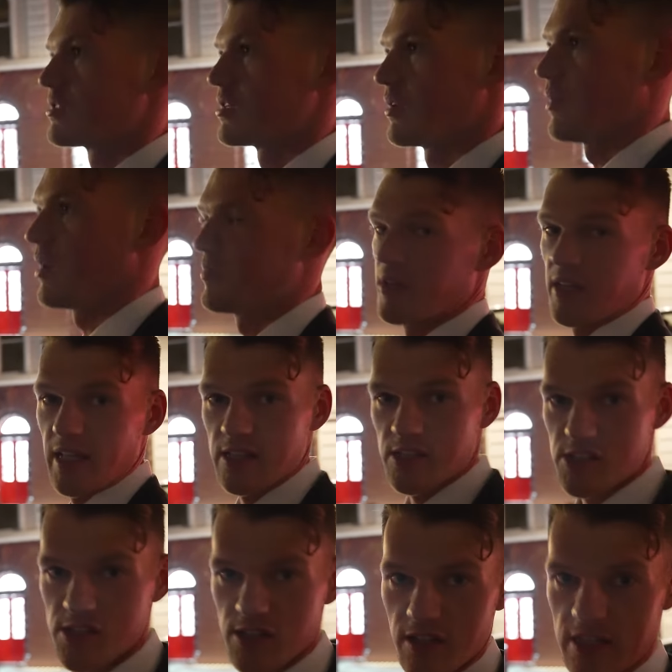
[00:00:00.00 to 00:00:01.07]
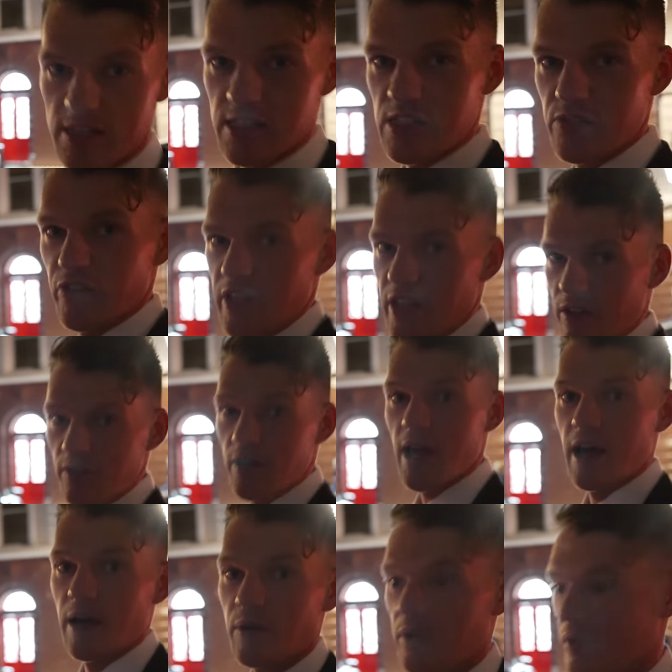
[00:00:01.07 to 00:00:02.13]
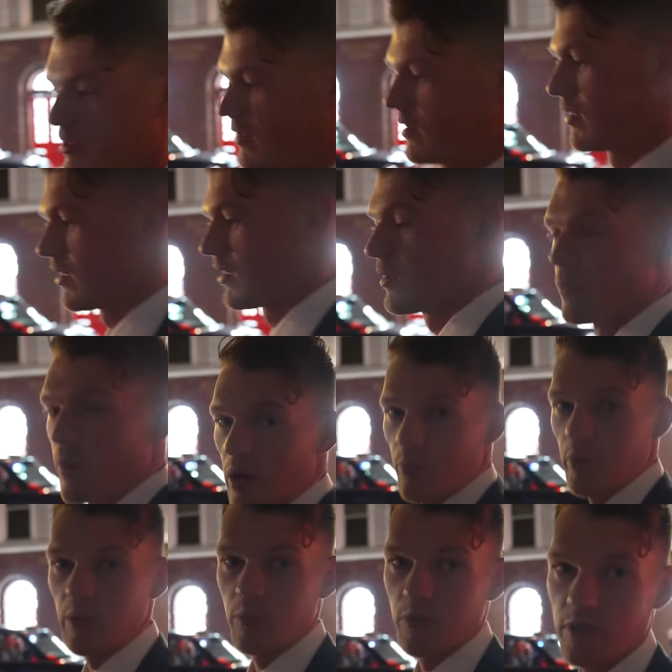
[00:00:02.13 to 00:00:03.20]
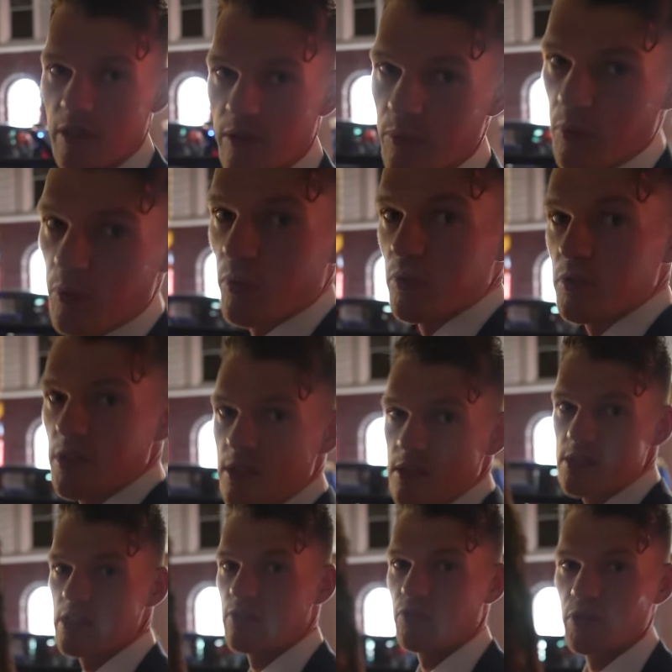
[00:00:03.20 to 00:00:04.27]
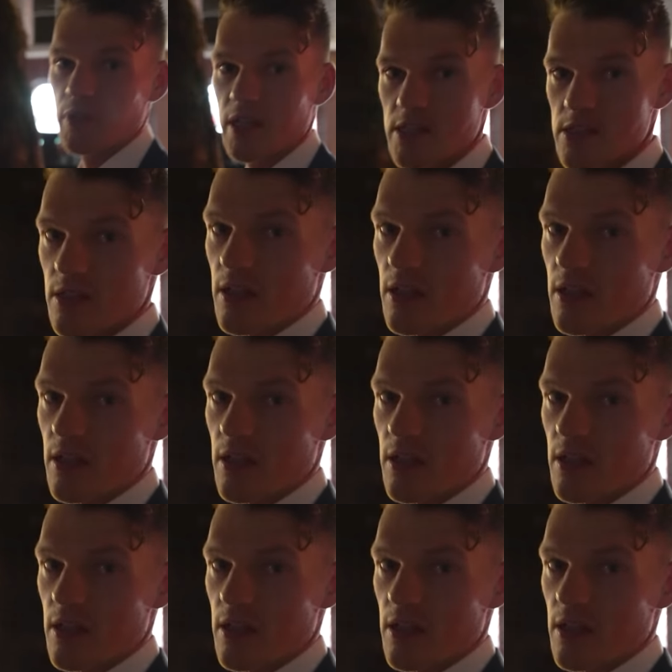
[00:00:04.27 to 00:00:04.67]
So I'm going to insert into this video now where we won the award several years